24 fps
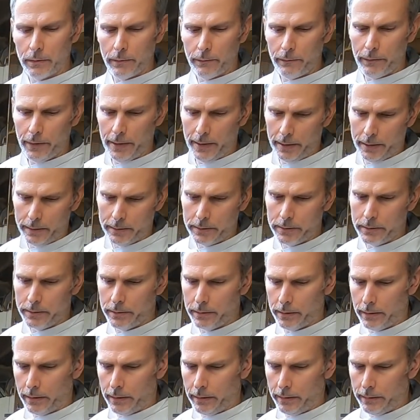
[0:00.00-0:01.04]
flange,
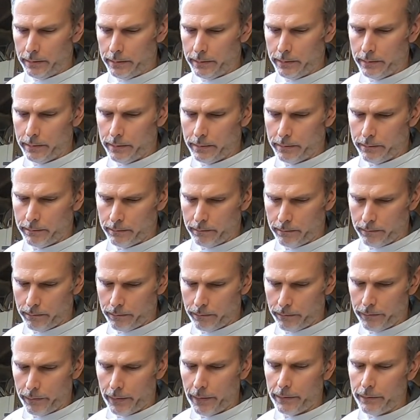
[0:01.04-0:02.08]
and
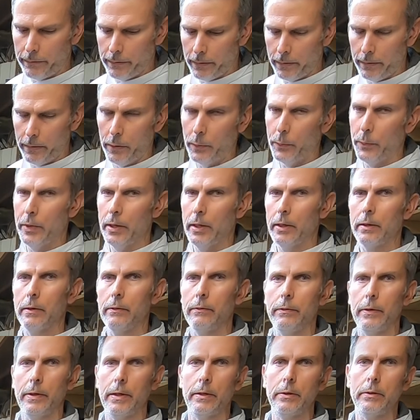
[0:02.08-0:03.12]
even a little beyond the
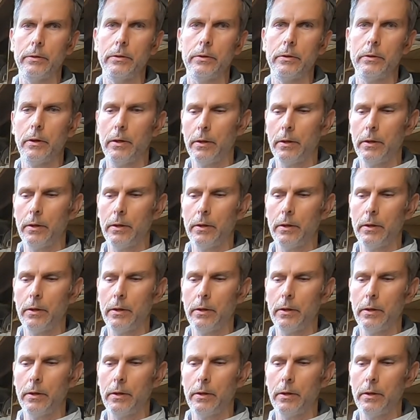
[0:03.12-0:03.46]
flange.